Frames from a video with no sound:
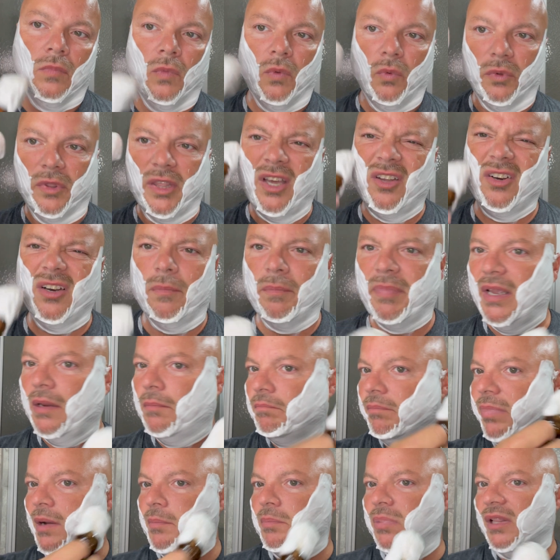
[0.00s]
without it being
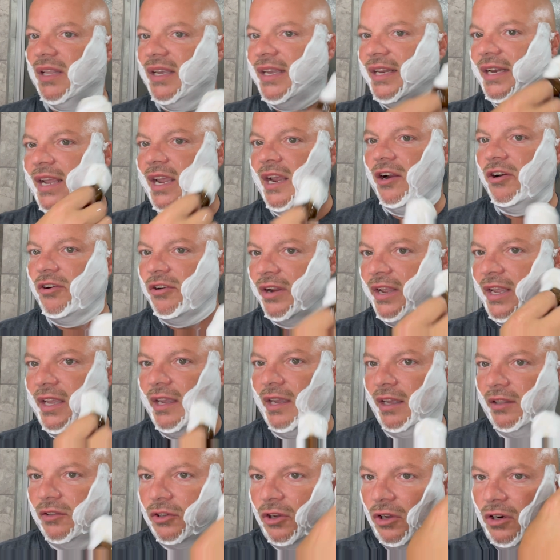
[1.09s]
bubbly and airy,
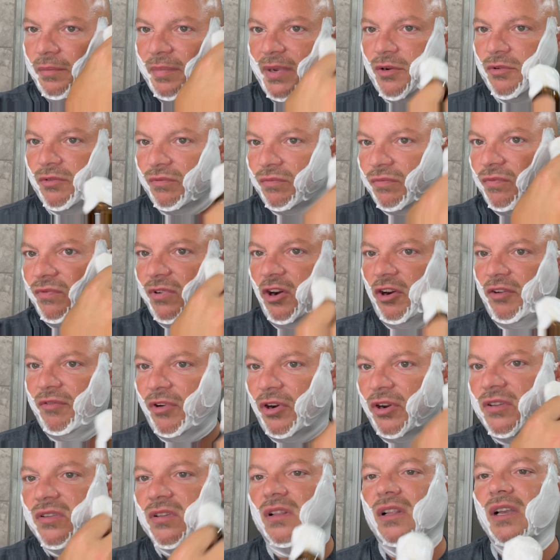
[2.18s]
it's going to be very, very
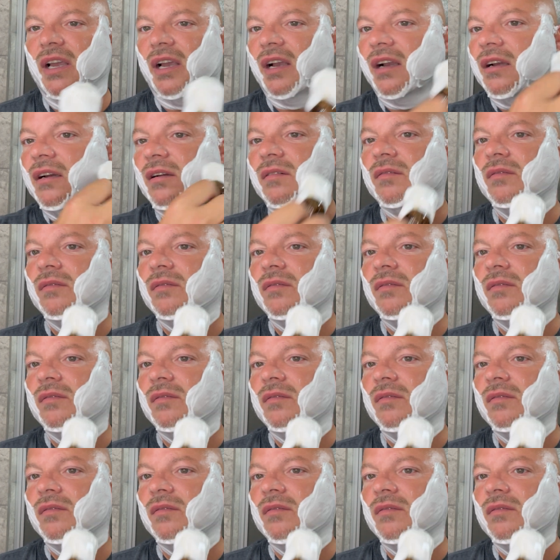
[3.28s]
slick.